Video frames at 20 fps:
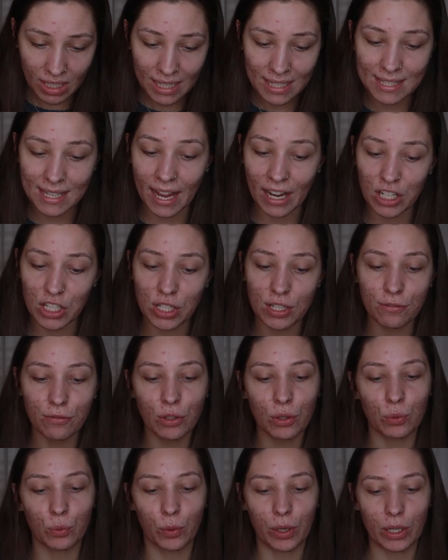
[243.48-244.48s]
It's actually
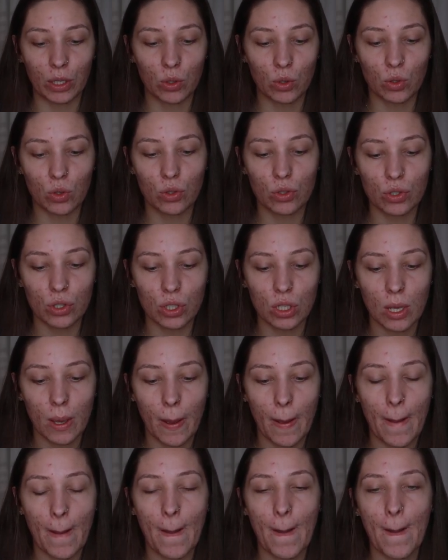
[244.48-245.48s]
for wrinkles,
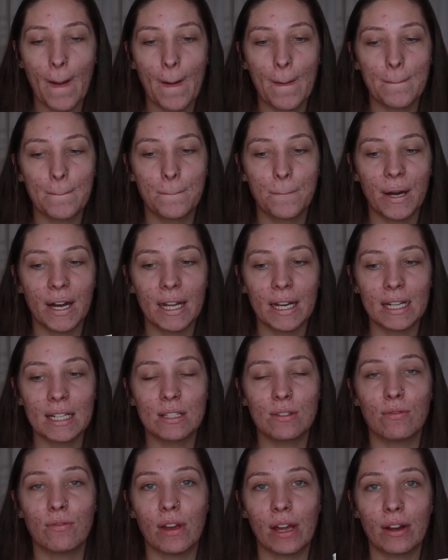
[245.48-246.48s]
but
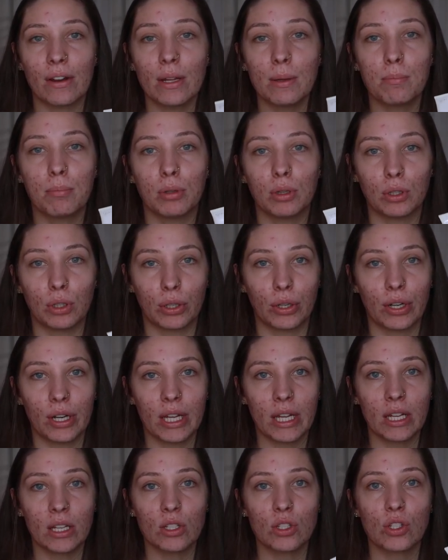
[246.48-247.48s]
it's very
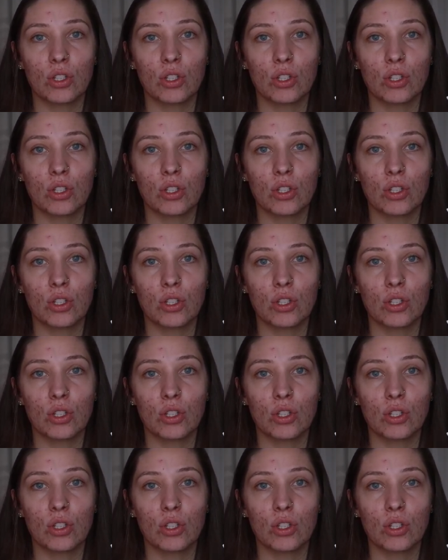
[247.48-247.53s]
blurring,